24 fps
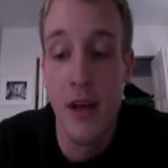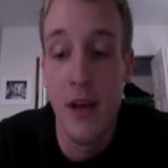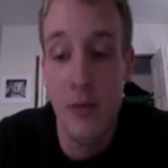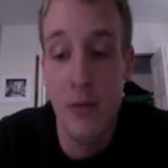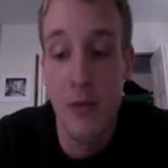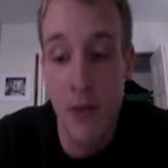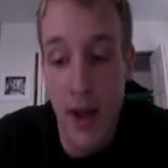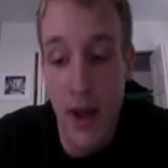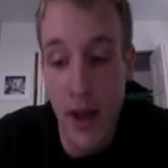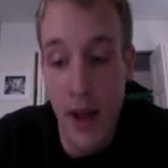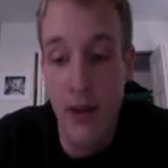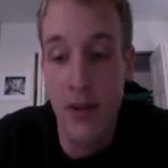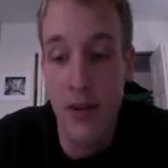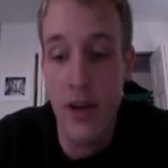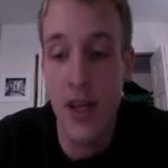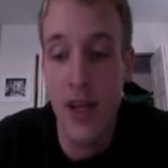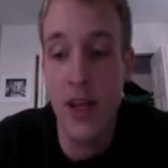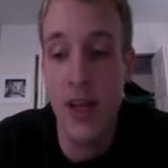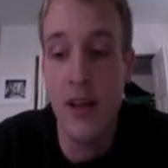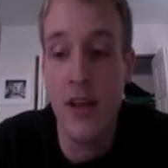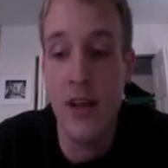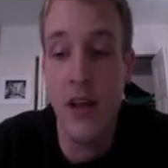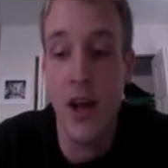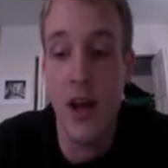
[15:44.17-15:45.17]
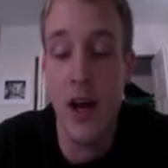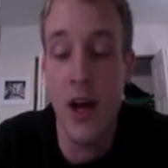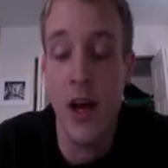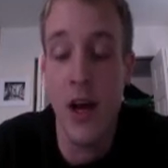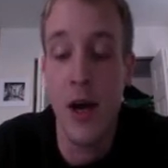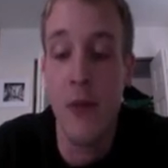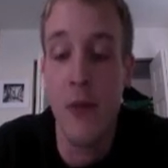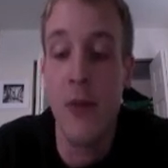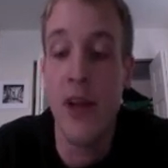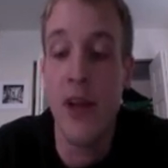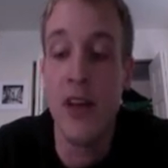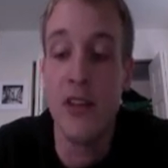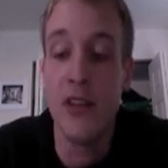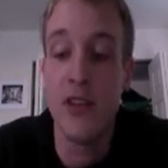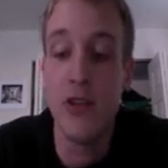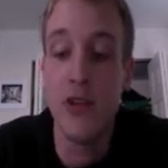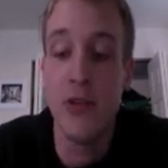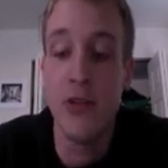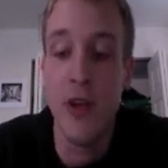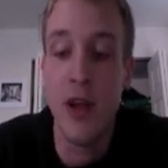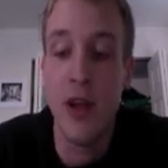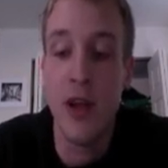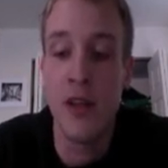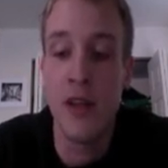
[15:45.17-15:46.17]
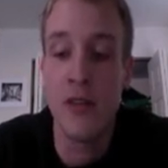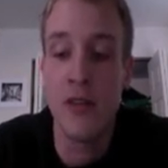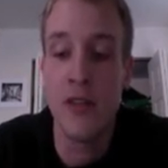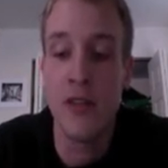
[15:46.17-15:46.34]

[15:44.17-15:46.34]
reality is you didn't.